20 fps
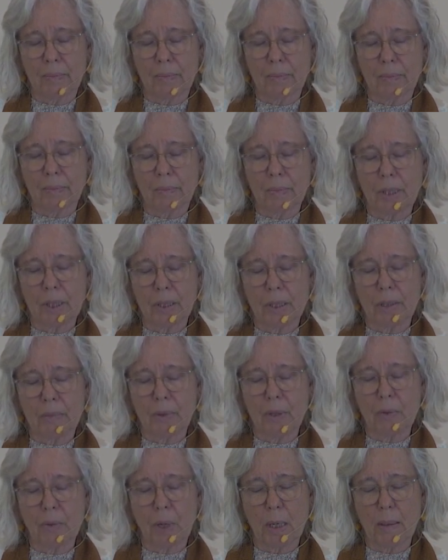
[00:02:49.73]
May she be
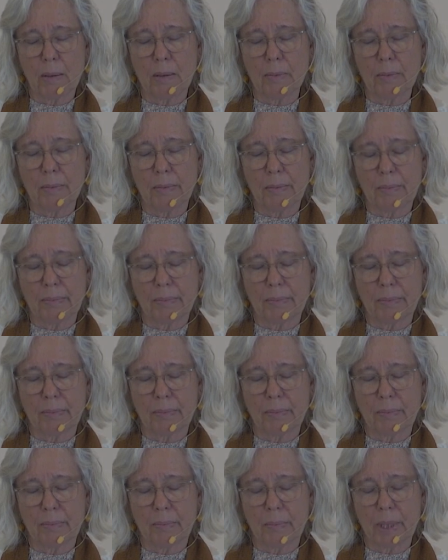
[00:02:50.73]
well.
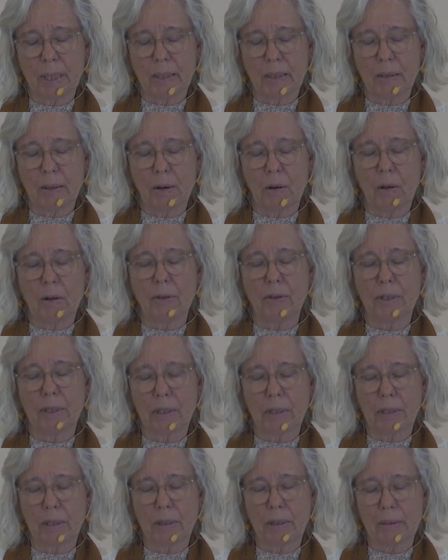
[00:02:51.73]
May all
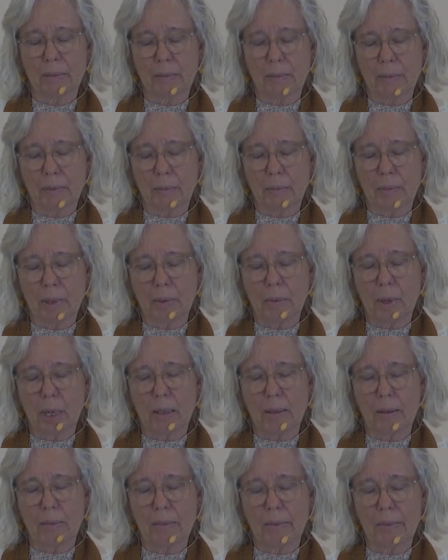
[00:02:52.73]
things be well.
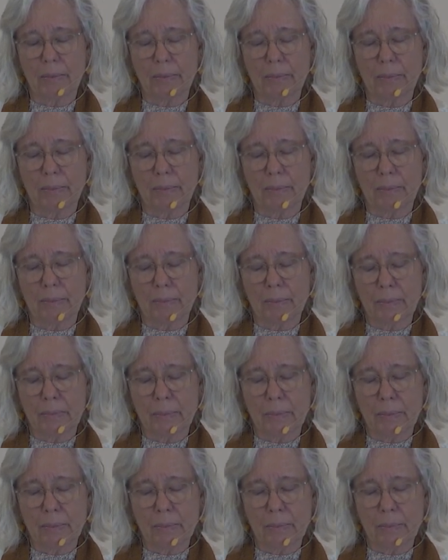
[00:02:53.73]

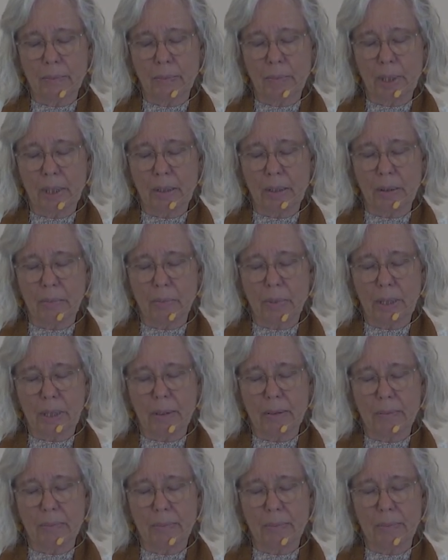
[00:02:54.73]
Blessed be,
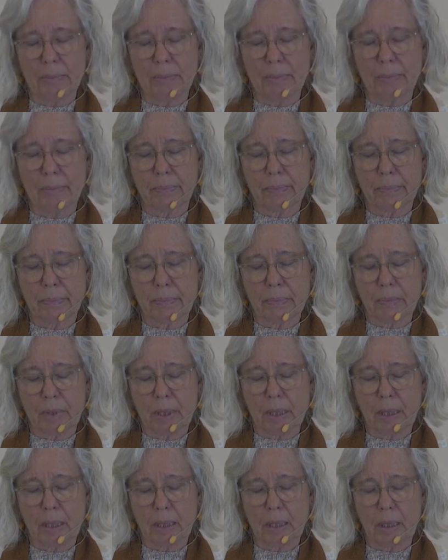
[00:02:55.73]

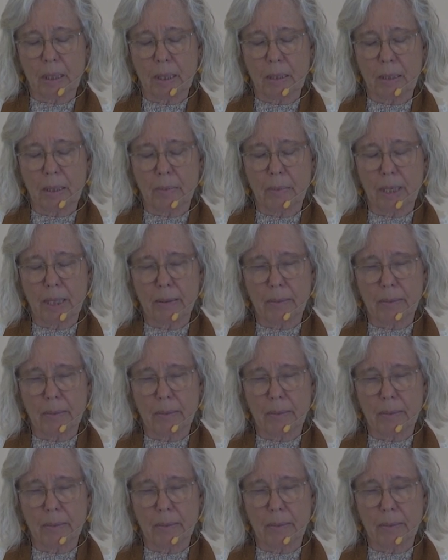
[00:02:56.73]
and amen.